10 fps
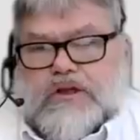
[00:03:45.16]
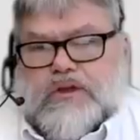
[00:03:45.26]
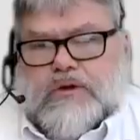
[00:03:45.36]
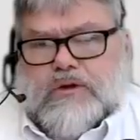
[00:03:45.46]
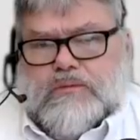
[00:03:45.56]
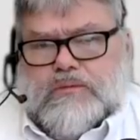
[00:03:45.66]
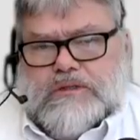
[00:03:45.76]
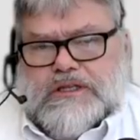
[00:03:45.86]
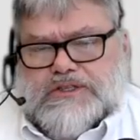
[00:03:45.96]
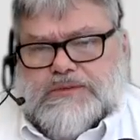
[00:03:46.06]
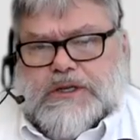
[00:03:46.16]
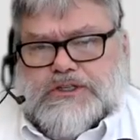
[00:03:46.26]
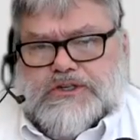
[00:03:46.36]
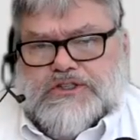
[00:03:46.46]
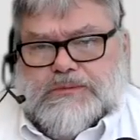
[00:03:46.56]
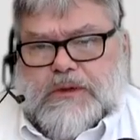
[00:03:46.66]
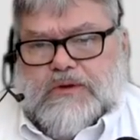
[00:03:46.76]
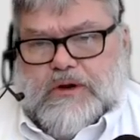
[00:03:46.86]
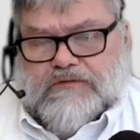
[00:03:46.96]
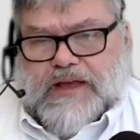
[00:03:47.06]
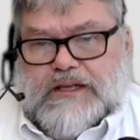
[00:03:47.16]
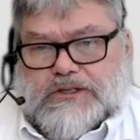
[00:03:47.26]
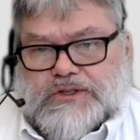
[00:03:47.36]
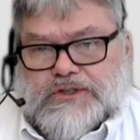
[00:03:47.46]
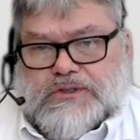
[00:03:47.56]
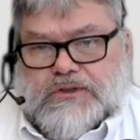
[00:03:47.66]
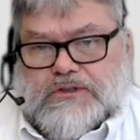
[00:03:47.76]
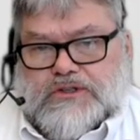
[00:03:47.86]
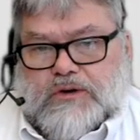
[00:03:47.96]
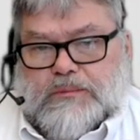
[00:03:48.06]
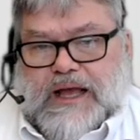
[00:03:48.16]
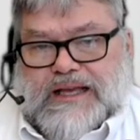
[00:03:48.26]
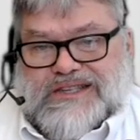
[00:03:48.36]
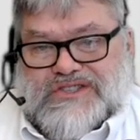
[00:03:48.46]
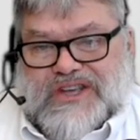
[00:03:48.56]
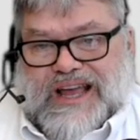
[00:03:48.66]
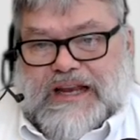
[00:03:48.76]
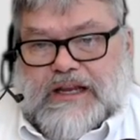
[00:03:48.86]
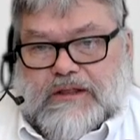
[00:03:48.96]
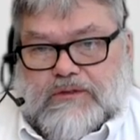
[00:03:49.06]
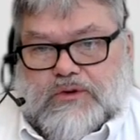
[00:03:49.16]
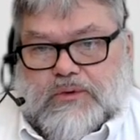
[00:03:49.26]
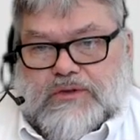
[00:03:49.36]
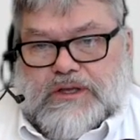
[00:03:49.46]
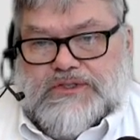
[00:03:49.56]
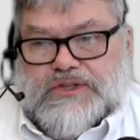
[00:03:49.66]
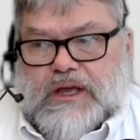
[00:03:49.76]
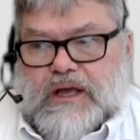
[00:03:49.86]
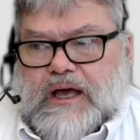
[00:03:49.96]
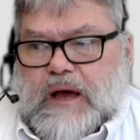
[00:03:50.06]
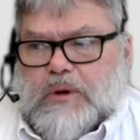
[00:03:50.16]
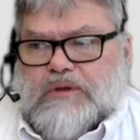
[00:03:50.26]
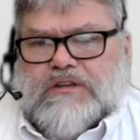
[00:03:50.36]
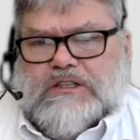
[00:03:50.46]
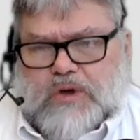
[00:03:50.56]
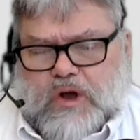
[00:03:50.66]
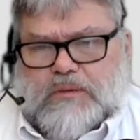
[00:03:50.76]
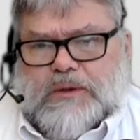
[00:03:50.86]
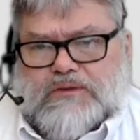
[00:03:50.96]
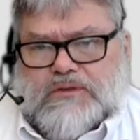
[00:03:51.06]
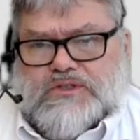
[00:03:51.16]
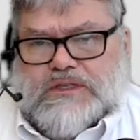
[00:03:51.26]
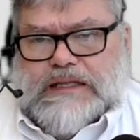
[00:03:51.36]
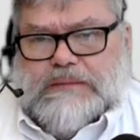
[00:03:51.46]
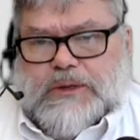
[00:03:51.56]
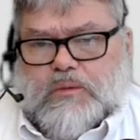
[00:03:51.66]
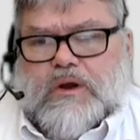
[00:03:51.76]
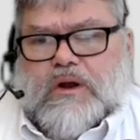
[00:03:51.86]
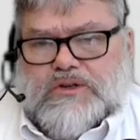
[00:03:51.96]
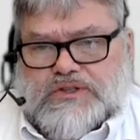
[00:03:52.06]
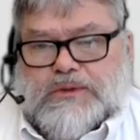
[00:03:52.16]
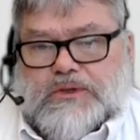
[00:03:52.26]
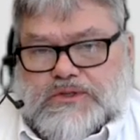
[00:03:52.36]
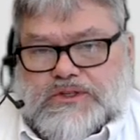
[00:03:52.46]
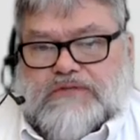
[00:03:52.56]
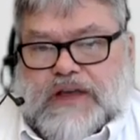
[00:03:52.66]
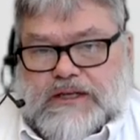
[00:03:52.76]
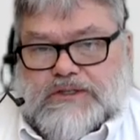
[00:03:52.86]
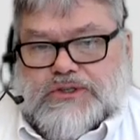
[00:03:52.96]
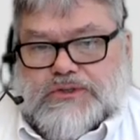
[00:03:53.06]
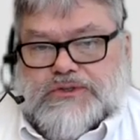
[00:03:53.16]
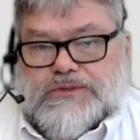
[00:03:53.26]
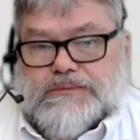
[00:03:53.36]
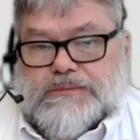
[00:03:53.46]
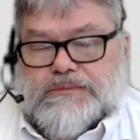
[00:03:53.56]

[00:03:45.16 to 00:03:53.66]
Your release mentioned some other advantages that the Turnpike is gaining through this. I'm wondering if you can talk about those a little bit. What are some of those advantages?